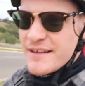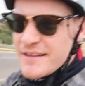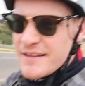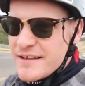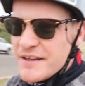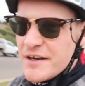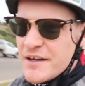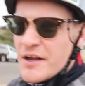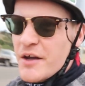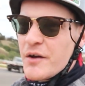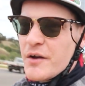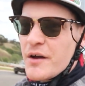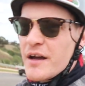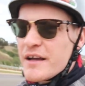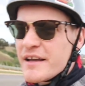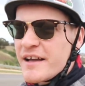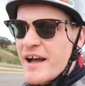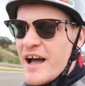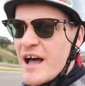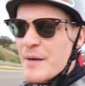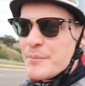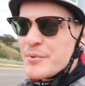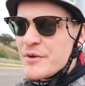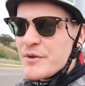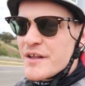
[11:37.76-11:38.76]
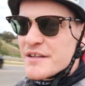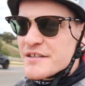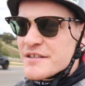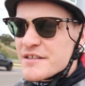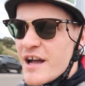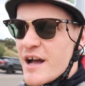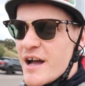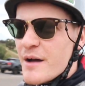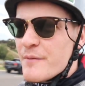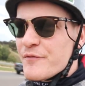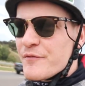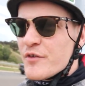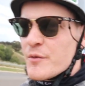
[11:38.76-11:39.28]
you know, a company that's
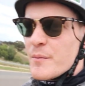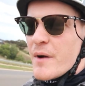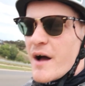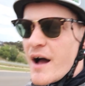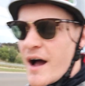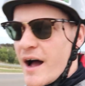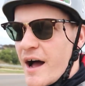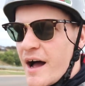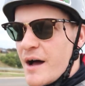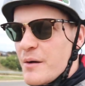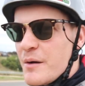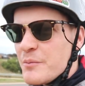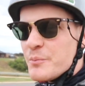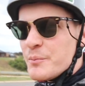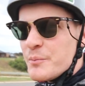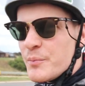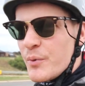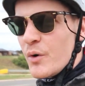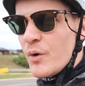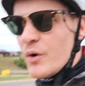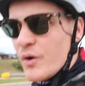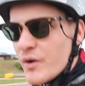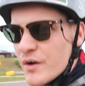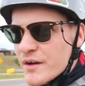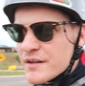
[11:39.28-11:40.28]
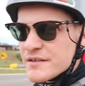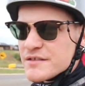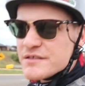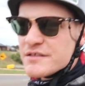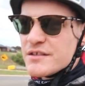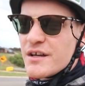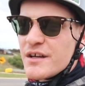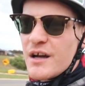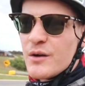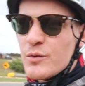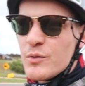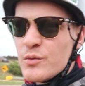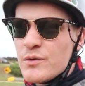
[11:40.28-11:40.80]
come from Hub Boards.
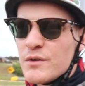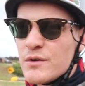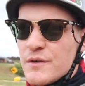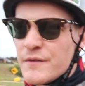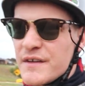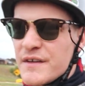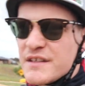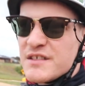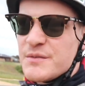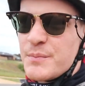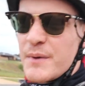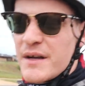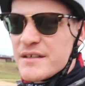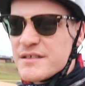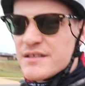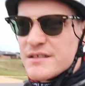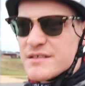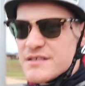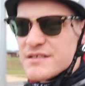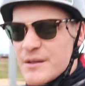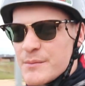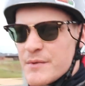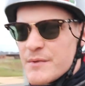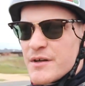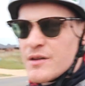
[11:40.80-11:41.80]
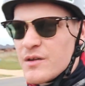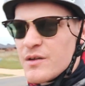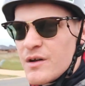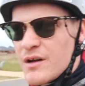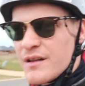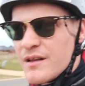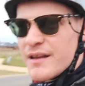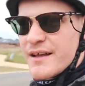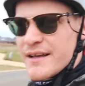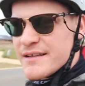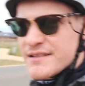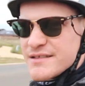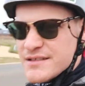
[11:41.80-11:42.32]
I would have expected something a
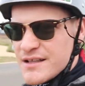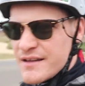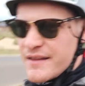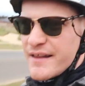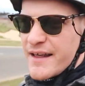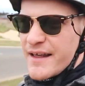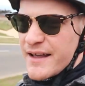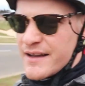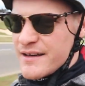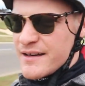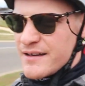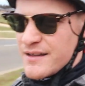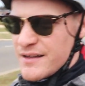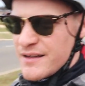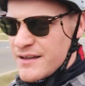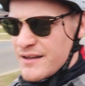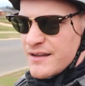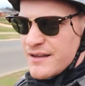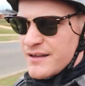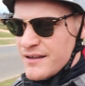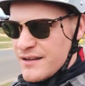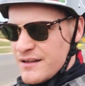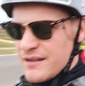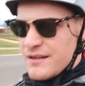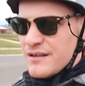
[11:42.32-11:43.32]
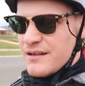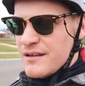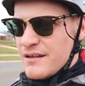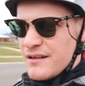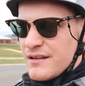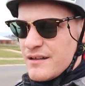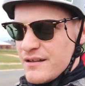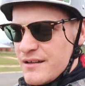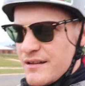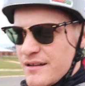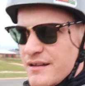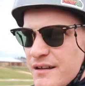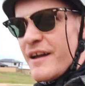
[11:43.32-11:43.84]
lot less than that.
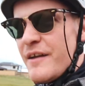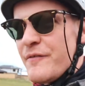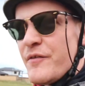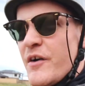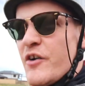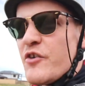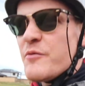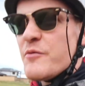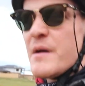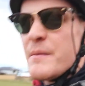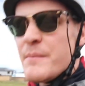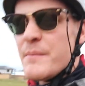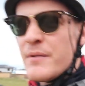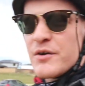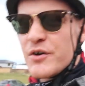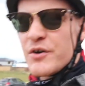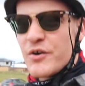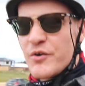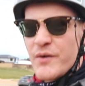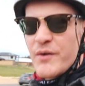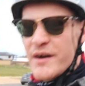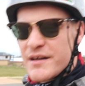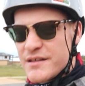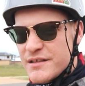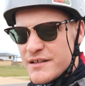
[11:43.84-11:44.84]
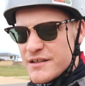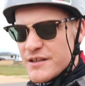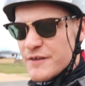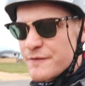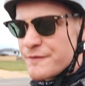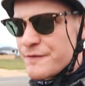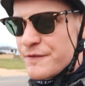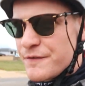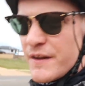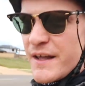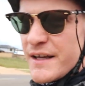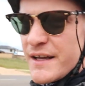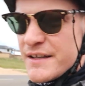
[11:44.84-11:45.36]
If I remember correctly, the
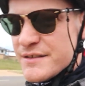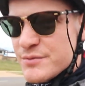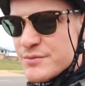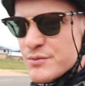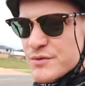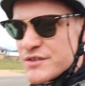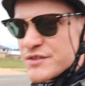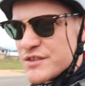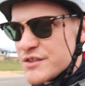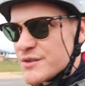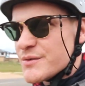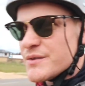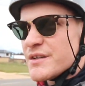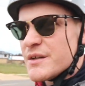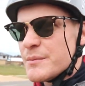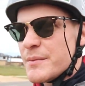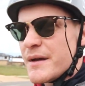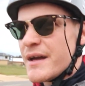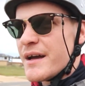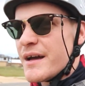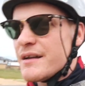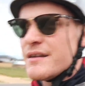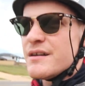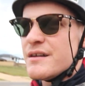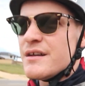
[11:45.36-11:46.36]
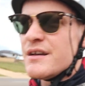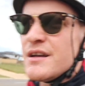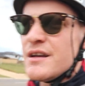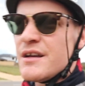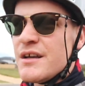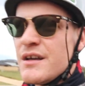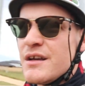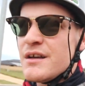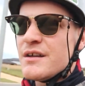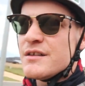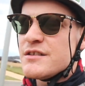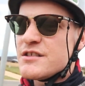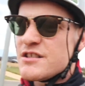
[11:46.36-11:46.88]
Flex was doing about
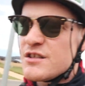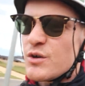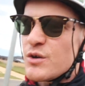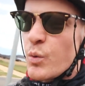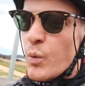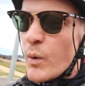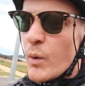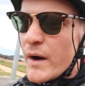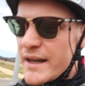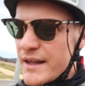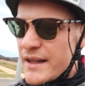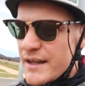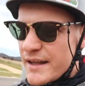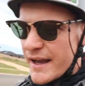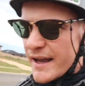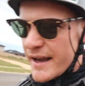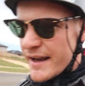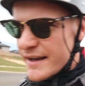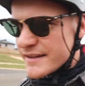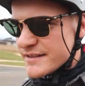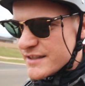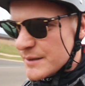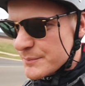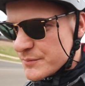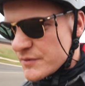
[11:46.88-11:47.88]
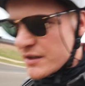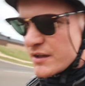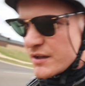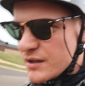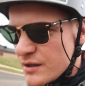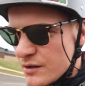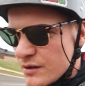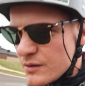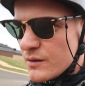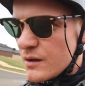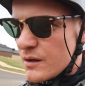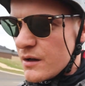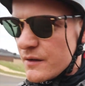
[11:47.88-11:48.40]
20 Ks up the
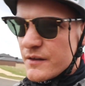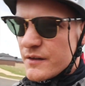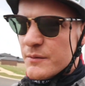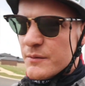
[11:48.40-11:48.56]
hill on